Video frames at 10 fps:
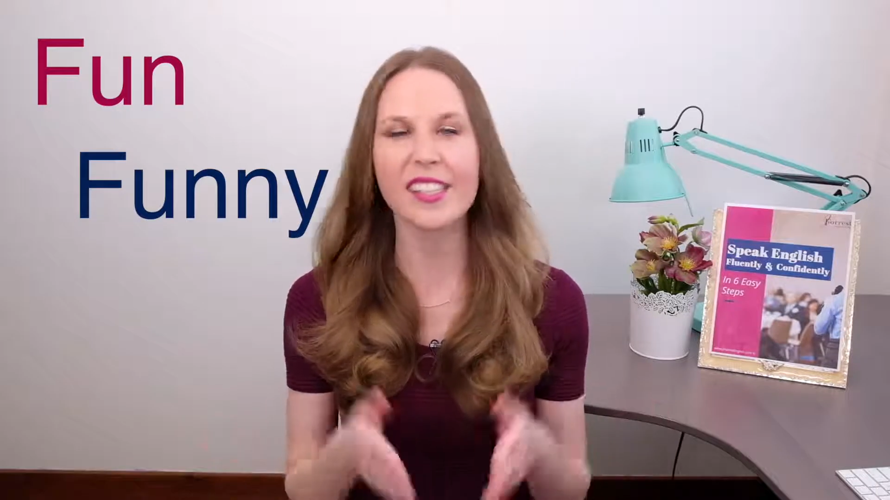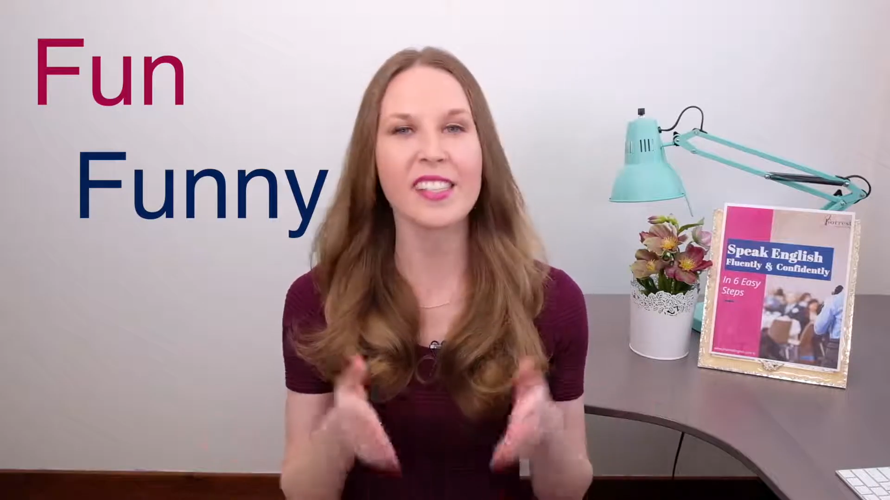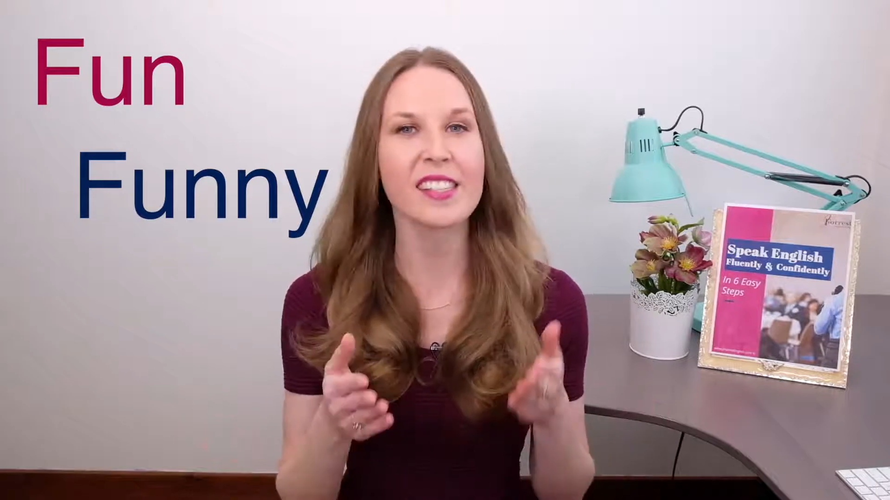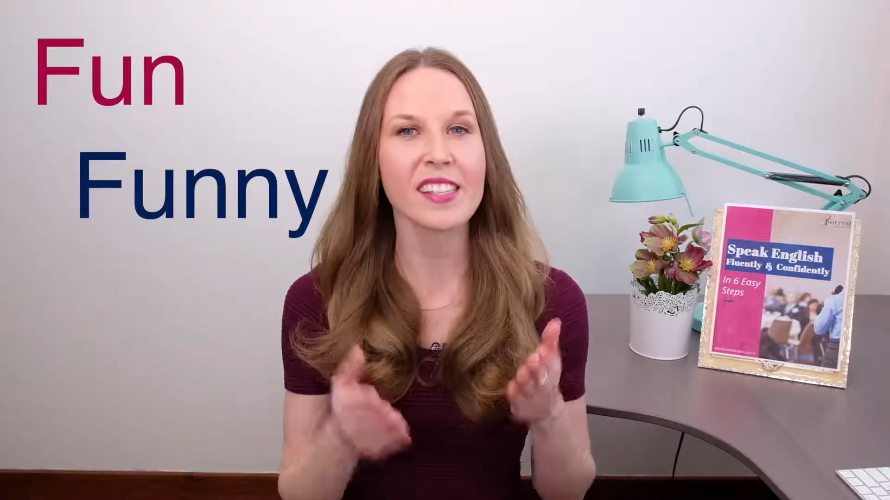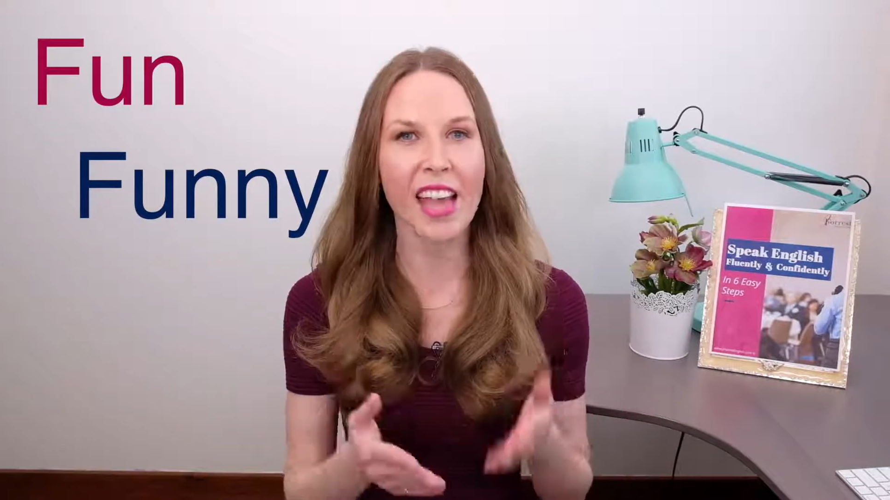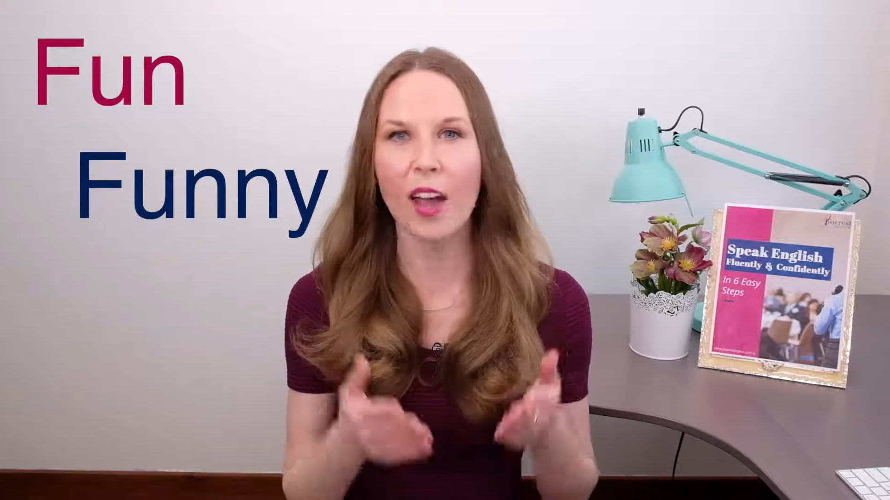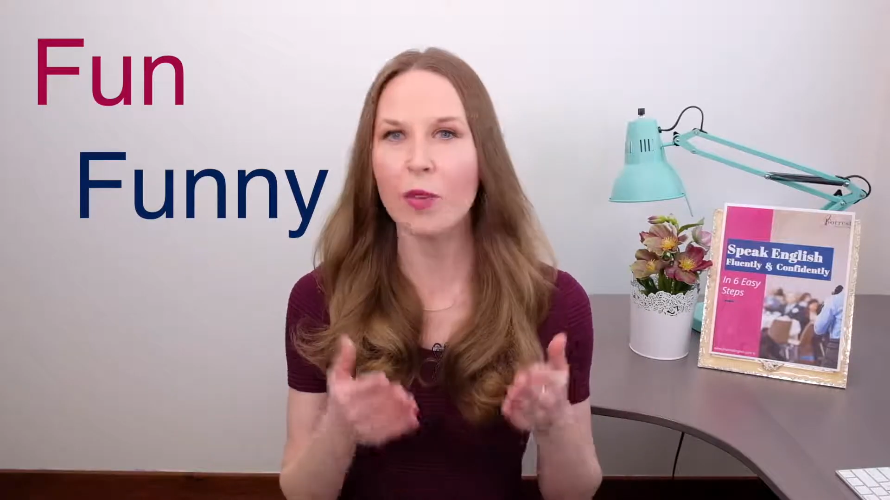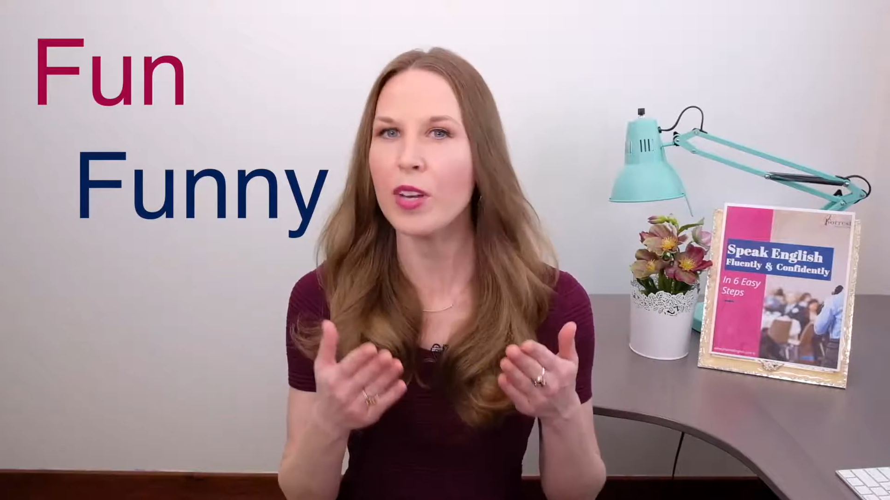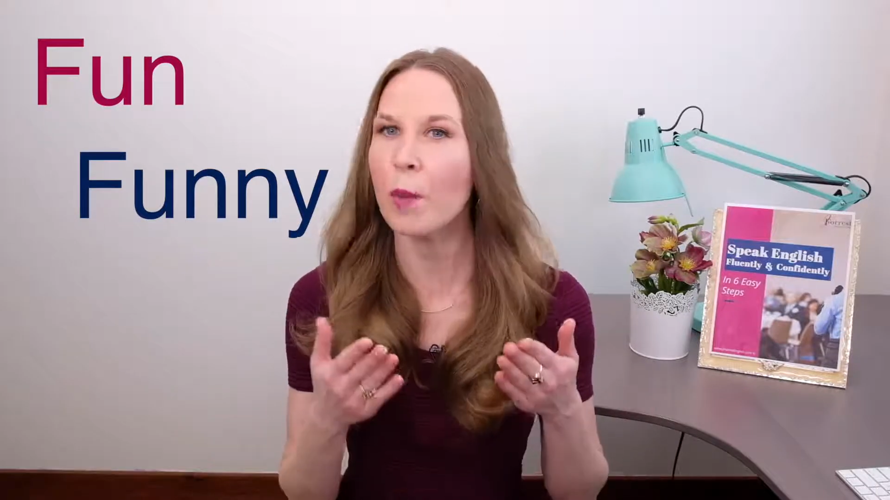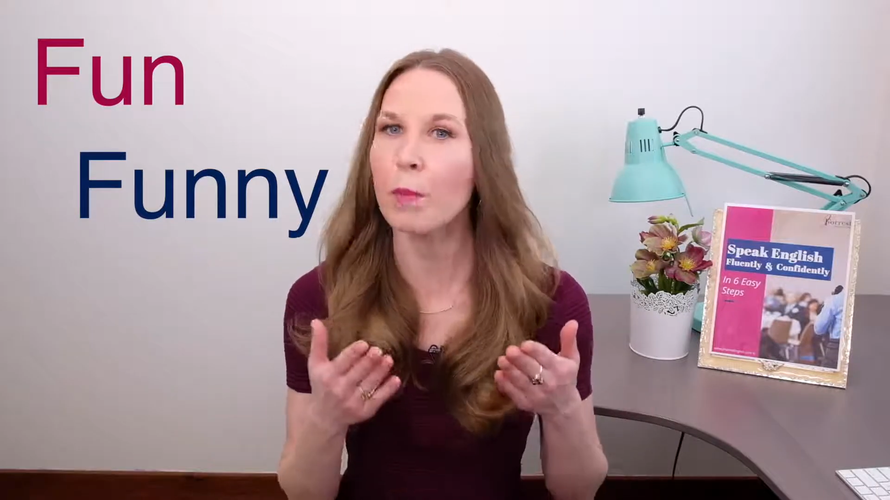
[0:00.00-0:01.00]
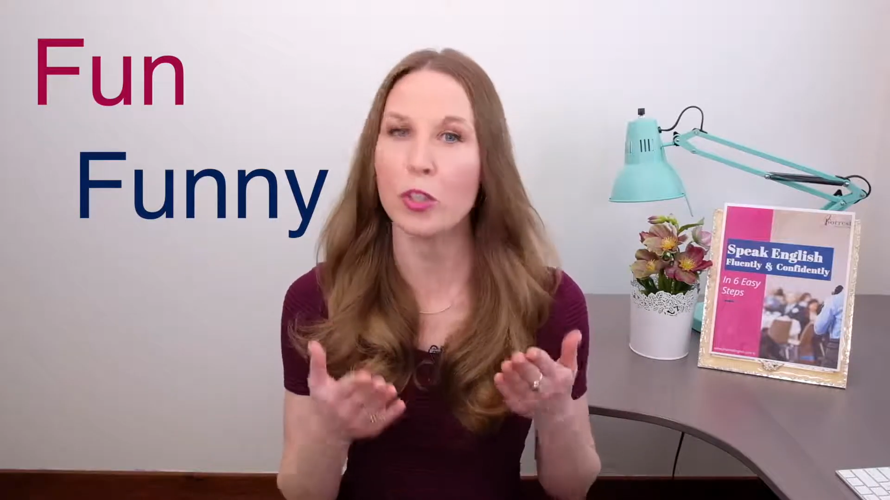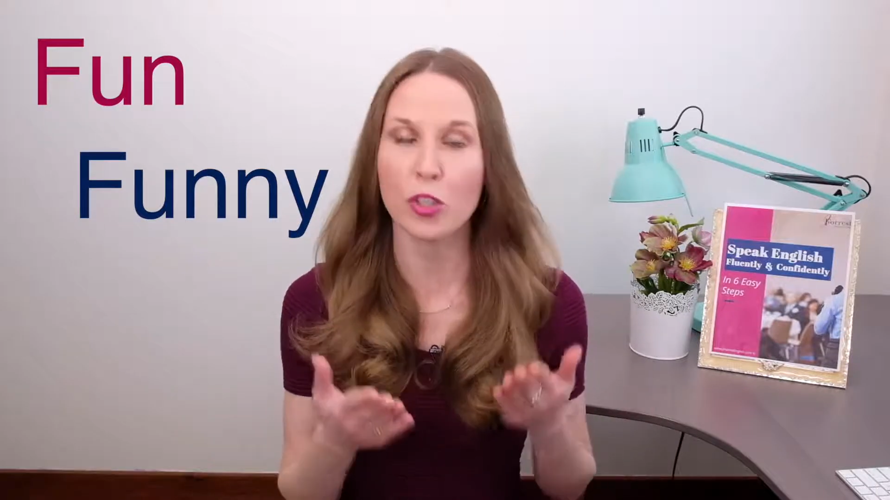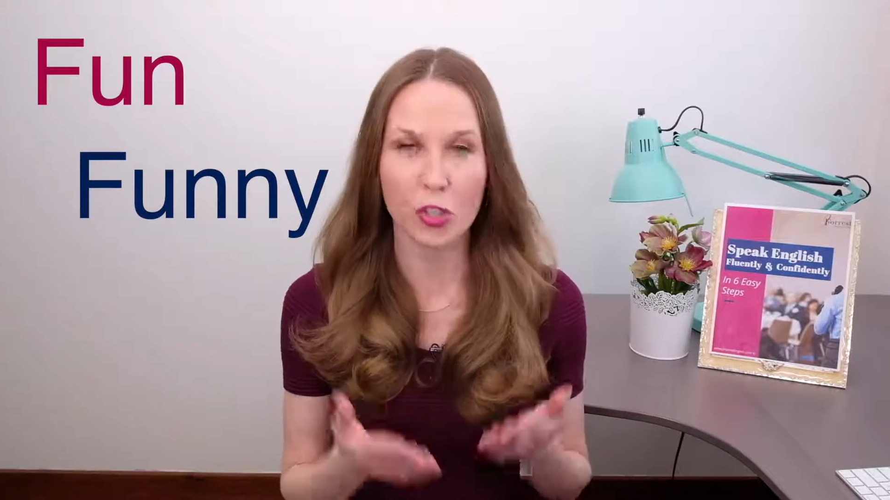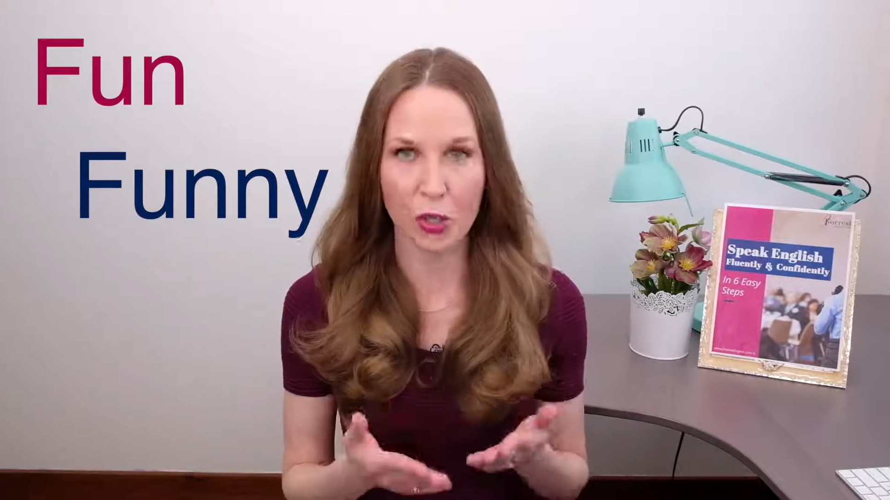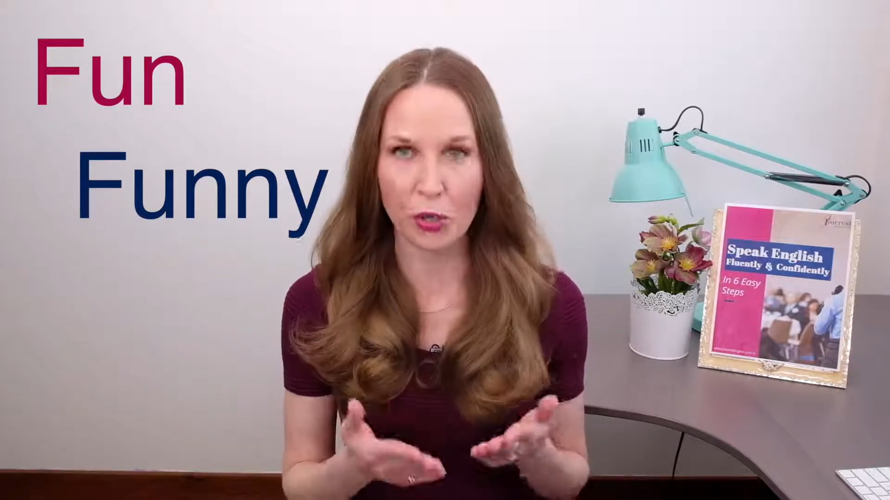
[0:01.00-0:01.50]
to sound number
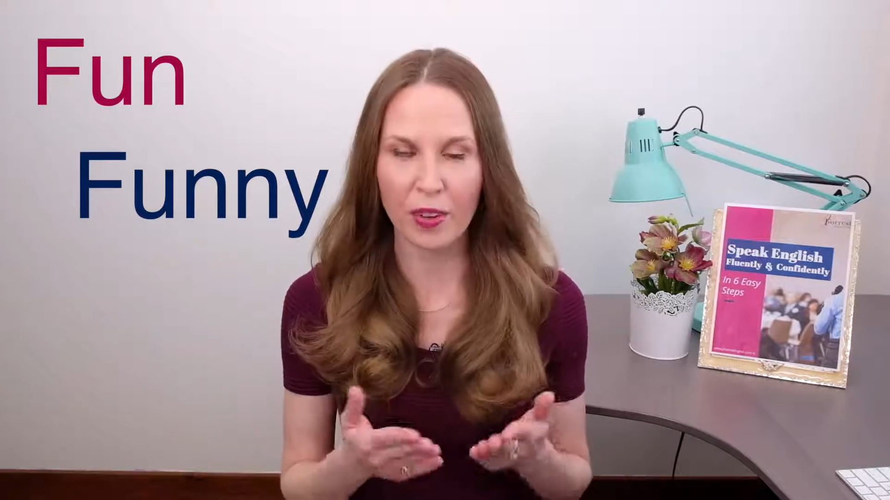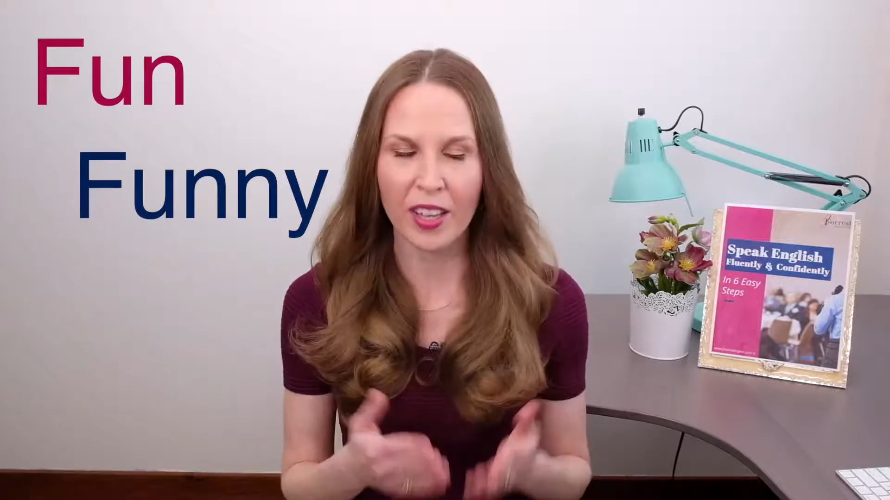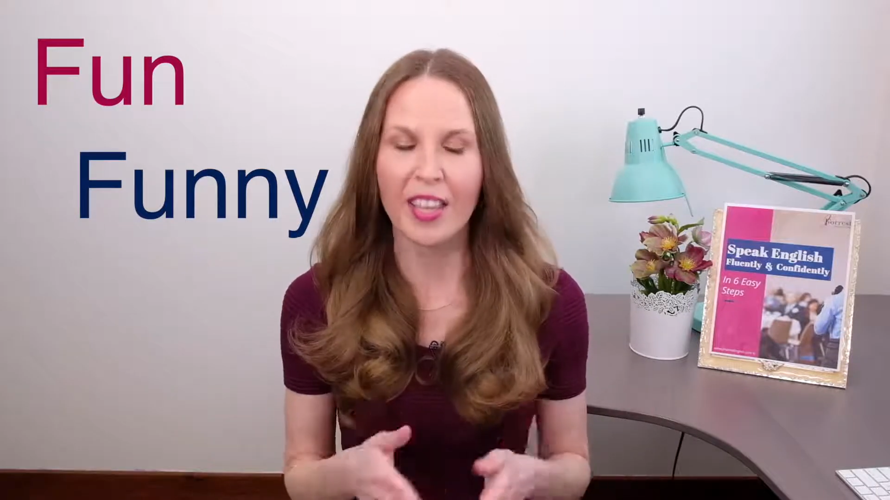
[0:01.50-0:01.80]
two,